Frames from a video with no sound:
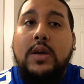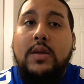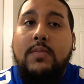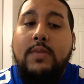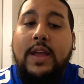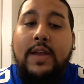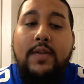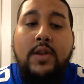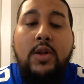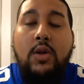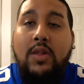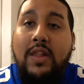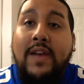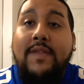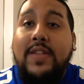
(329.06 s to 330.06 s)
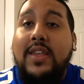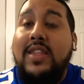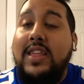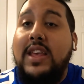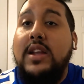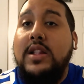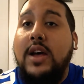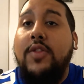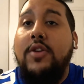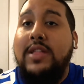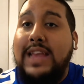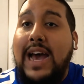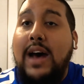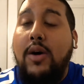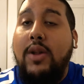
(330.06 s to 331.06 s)
you know, live to see another
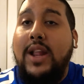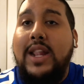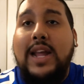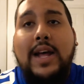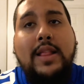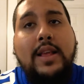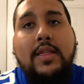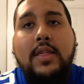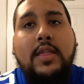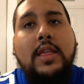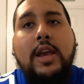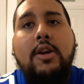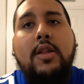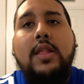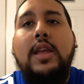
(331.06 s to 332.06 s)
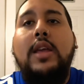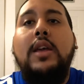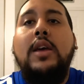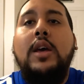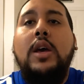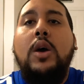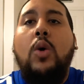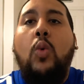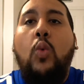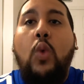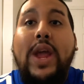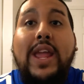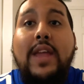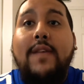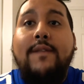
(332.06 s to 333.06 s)
down and not necessarily
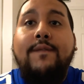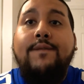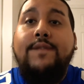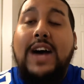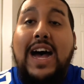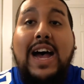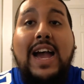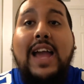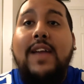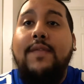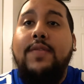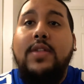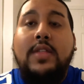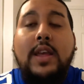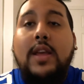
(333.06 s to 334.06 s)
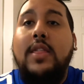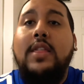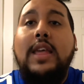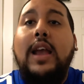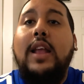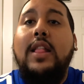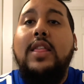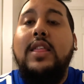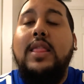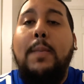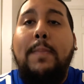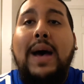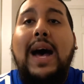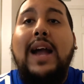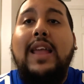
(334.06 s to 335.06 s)
wait 5-6 seconds in the
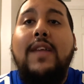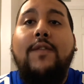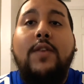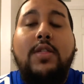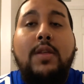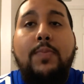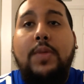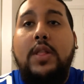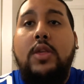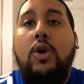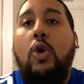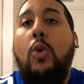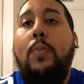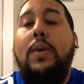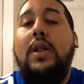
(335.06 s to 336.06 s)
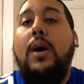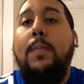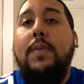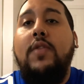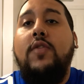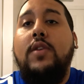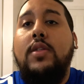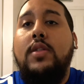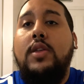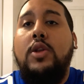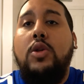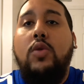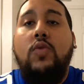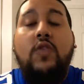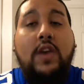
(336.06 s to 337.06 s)
pocket for something to open up and just, you
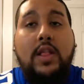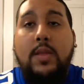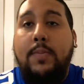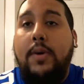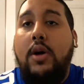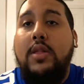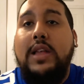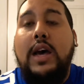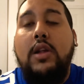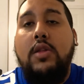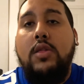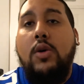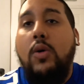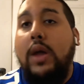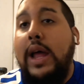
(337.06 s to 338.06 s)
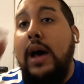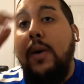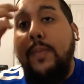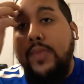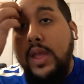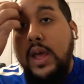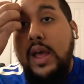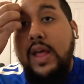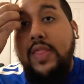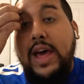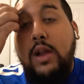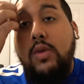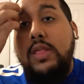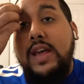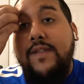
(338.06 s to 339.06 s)
know, check the ball down or throw it out,
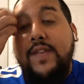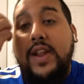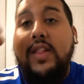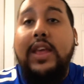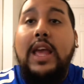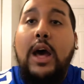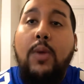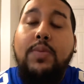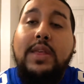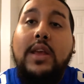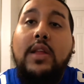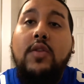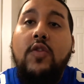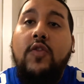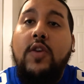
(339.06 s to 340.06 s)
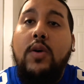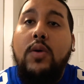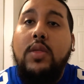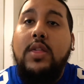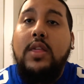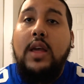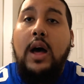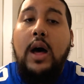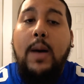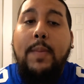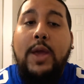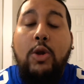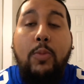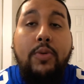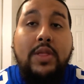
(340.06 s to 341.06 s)
that'll definitely help Daniel Jones.
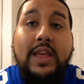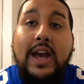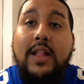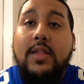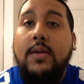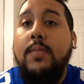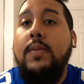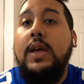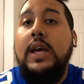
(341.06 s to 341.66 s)
It'll protect him.